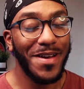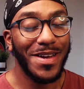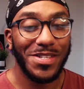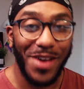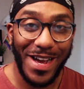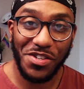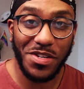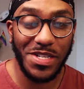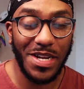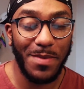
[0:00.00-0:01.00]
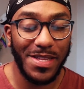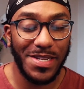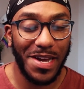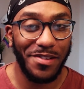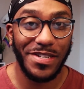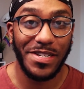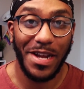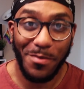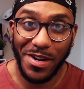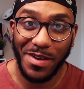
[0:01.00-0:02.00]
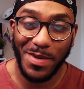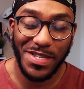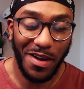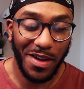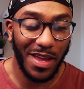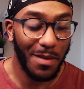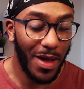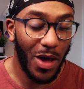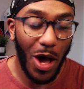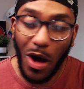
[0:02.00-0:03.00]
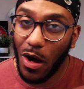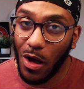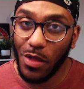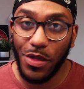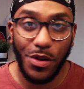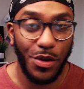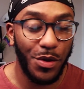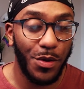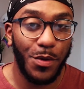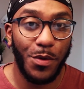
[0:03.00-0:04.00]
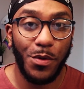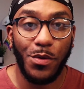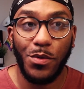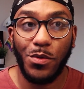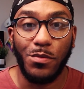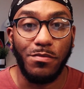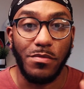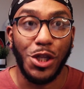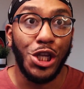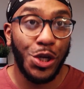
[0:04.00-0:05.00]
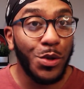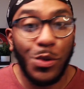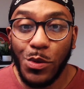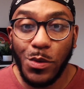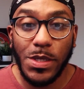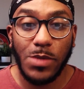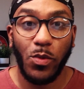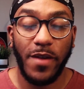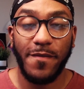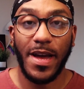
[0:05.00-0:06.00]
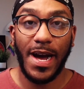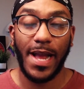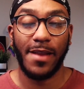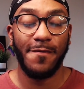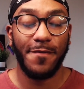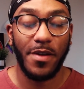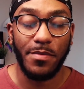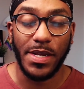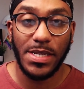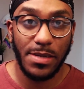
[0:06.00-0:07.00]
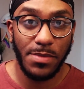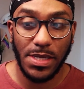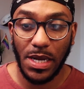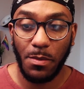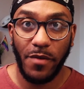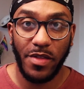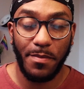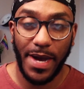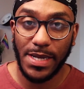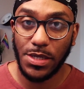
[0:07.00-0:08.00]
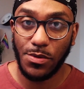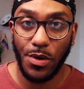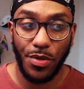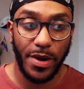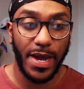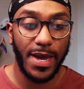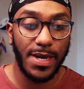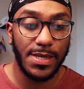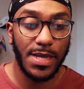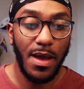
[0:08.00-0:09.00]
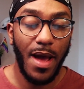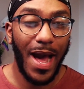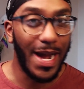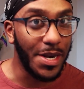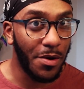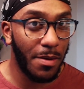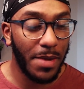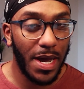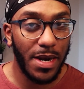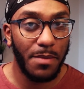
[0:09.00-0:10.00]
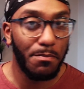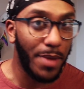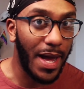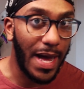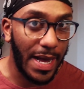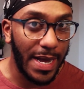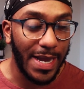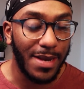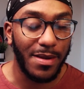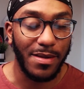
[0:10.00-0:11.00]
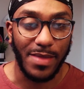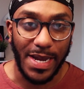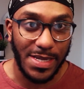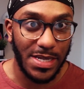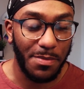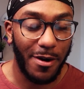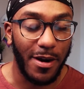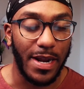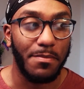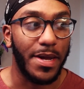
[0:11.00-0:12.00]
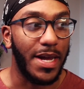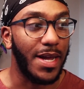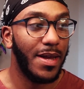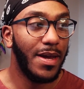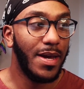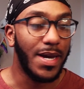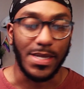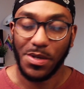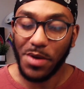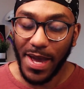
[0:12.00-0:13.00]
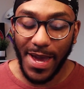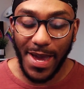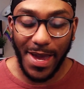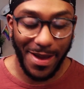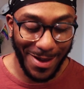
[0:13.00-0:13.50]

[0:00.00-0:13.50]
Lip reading: So as you can tell by the title, today we're going to be talking about all the new news we've gotten from the Sims team over the past 2 or 3 days. I know I'm kind of behind, late to the party, but it's okay.